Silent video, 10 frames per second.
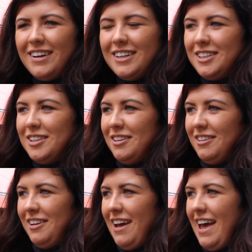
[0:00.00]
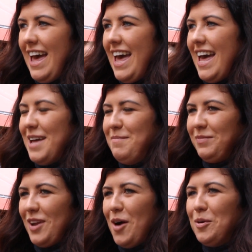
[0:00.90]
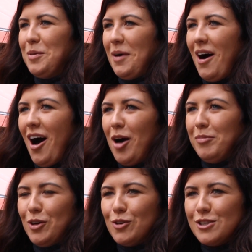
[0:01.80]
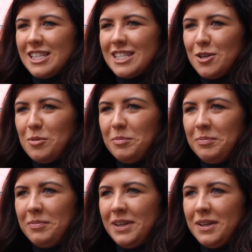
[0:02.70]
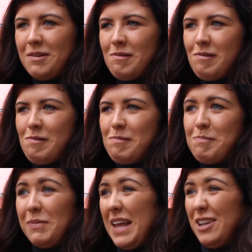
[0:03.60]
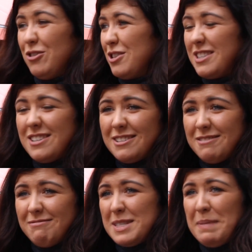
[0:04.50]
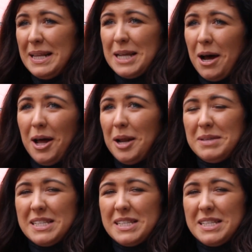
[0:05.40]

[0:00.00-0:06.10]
I would have bought all my cousins some, and then just spent it all on